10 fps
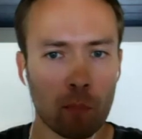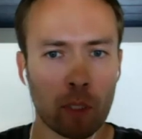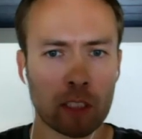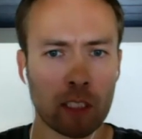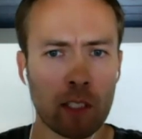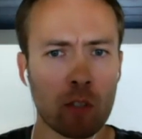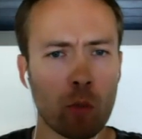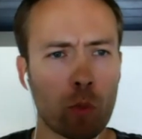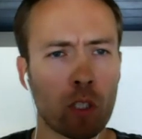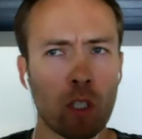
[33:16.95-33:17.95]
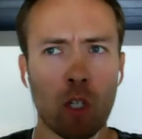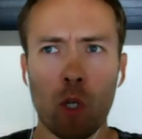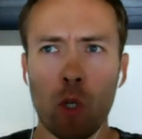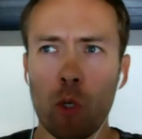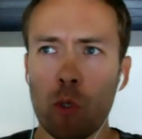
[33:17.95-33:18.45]
Because then you
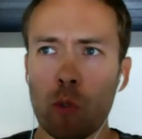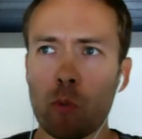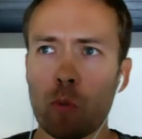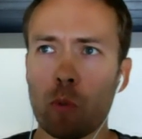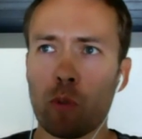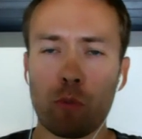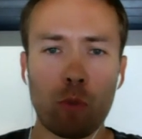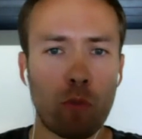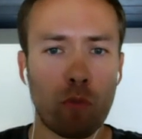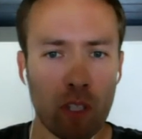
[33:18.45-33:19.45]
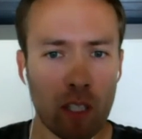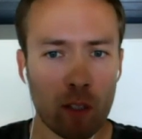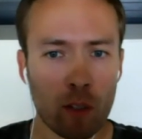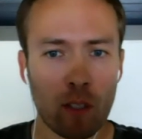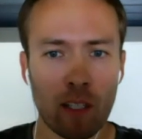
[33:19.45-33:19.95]
would through
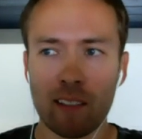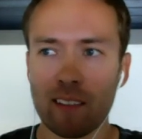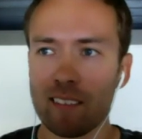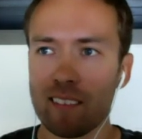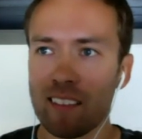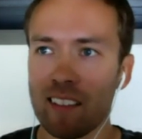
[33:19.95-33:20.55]
fear and